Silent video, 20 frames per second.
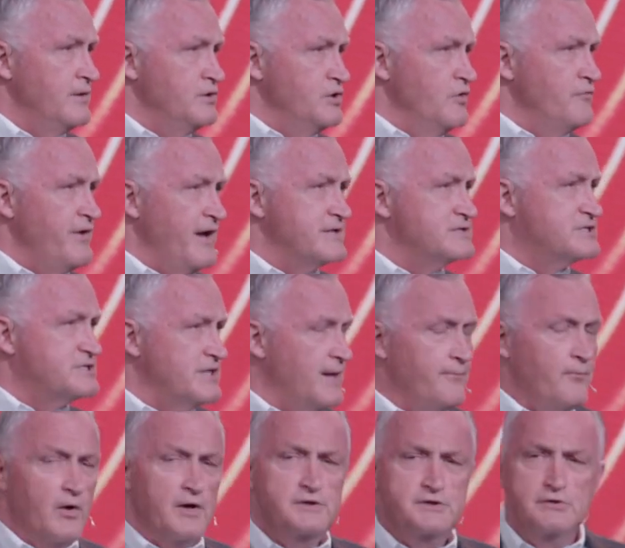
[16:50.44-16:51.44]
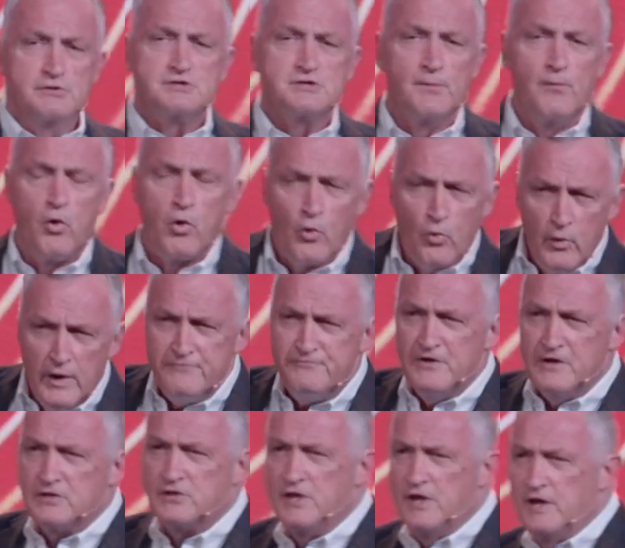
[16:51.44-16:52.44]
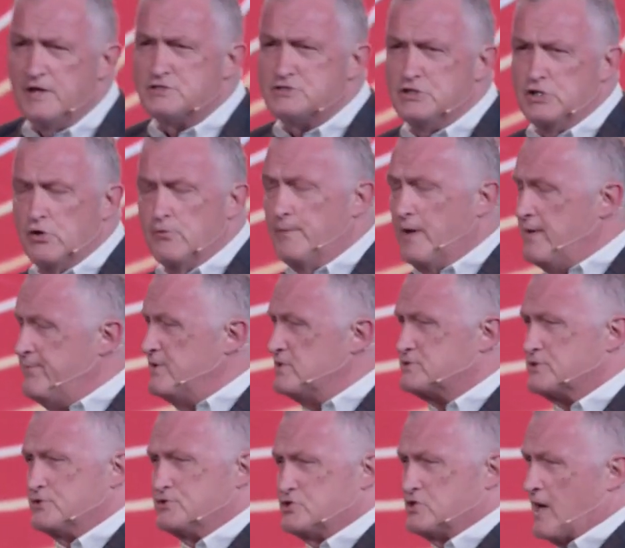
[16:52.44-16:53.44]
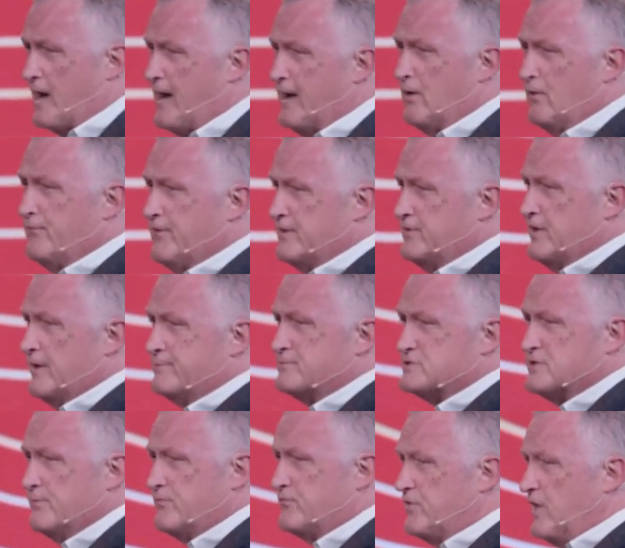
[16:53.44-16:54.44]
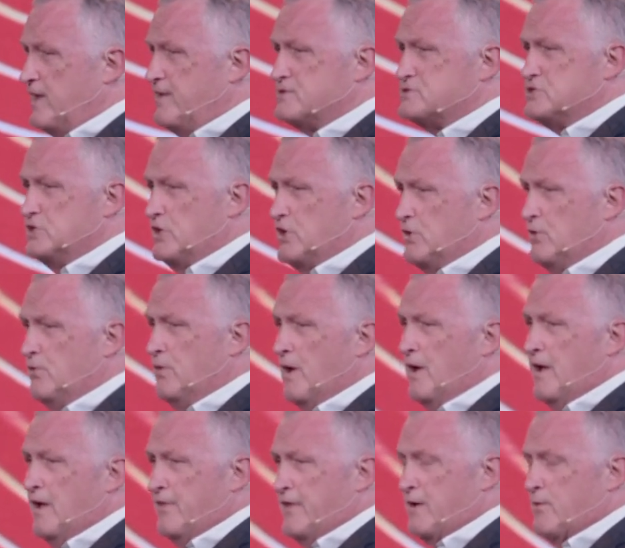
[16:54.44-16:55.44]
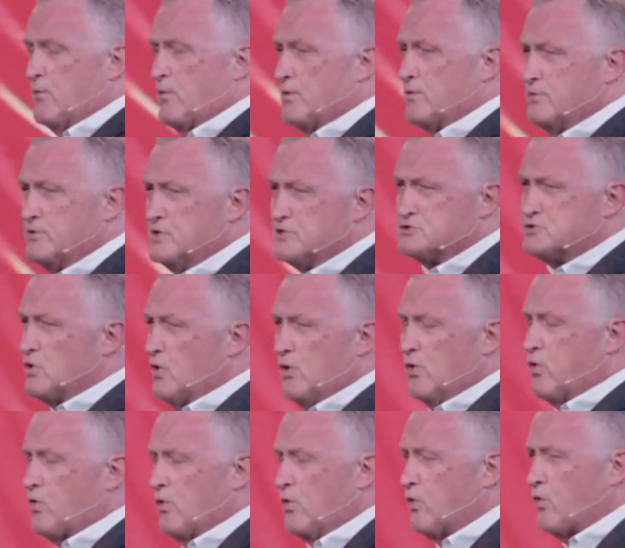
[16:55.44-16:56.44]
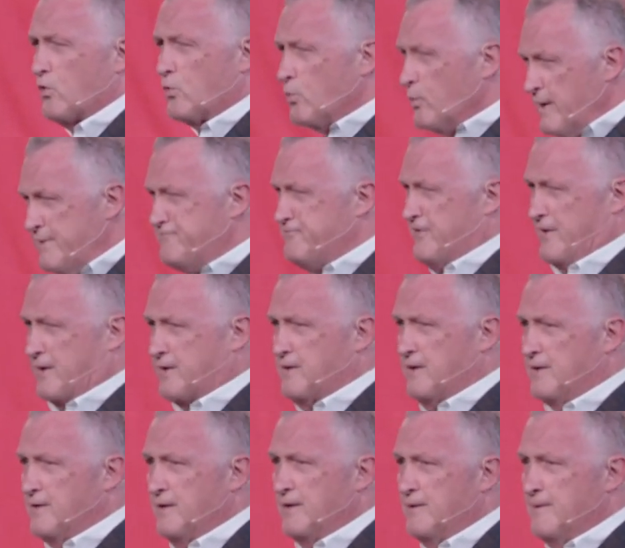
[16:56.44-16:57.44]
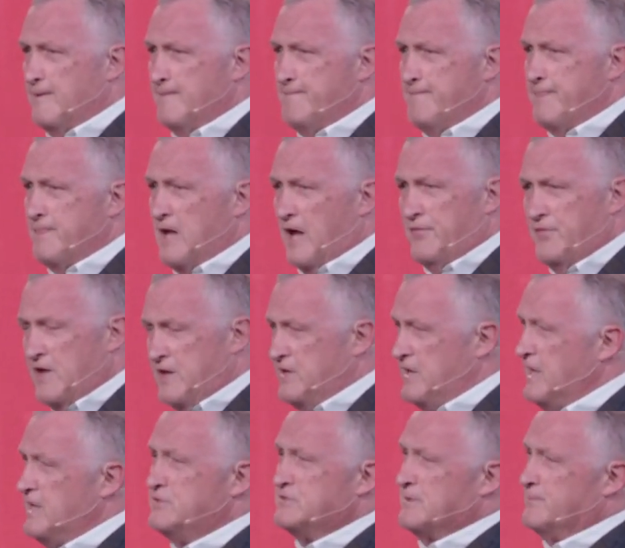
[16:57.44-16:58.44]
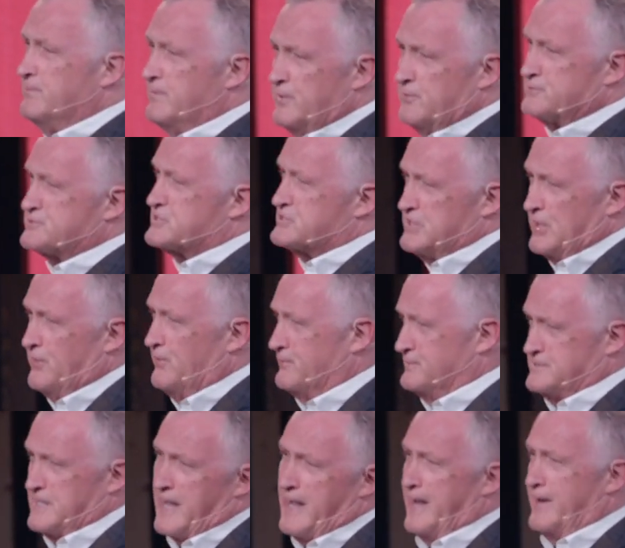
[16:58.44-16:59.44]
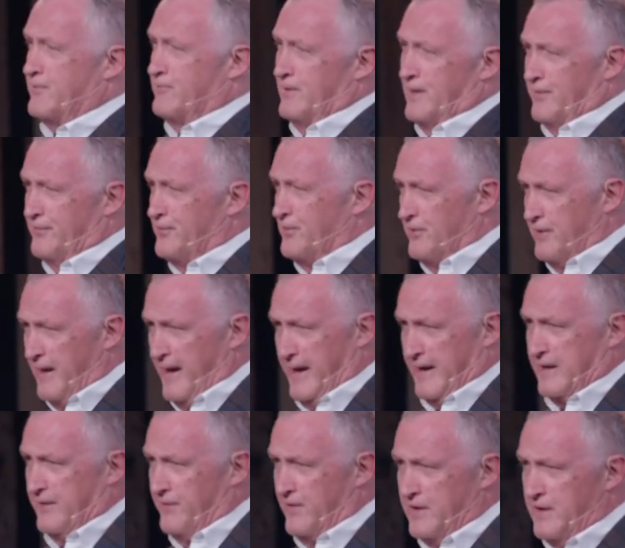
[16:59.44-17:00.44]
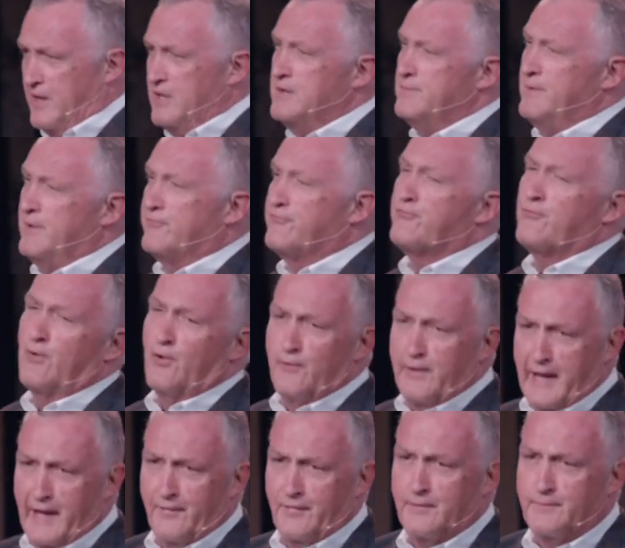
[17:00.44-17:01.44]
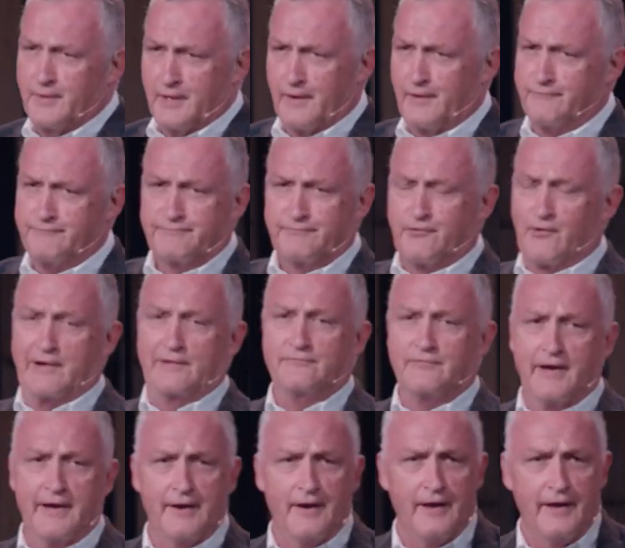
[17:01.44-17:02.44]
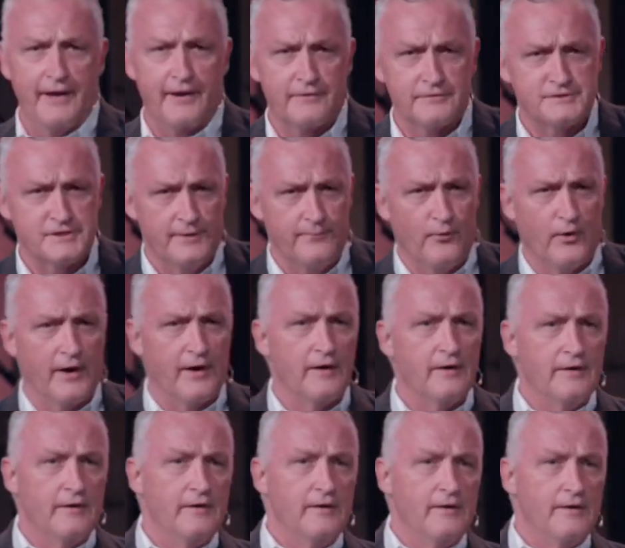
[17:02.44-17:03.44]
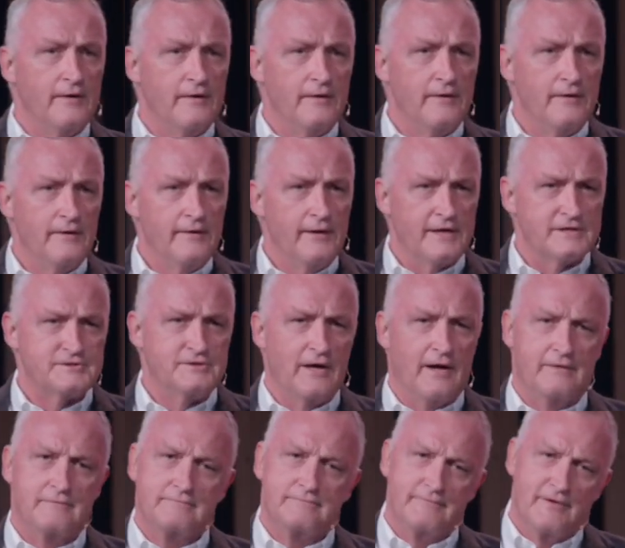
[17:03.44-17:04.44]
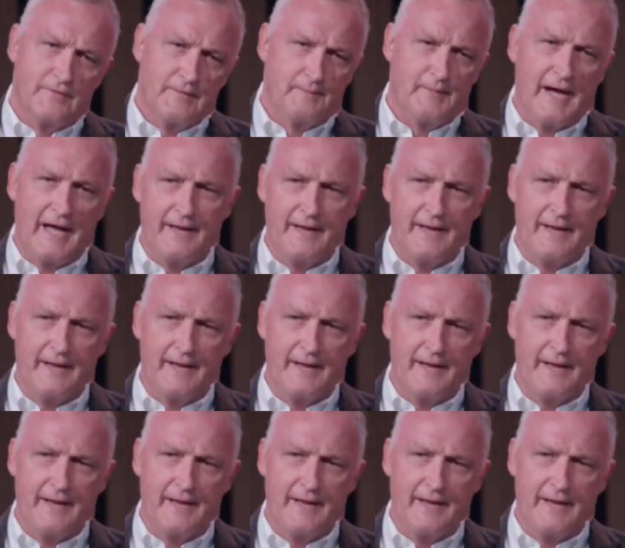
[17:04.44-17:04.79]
You've had someone do some horrific things to you. Maybe as a child, they've done some things to you that were just horrific. And they need the millstone tied around their neck, and they need to be thrown out the middle of Grapevine Lake or somewhere. That's not in the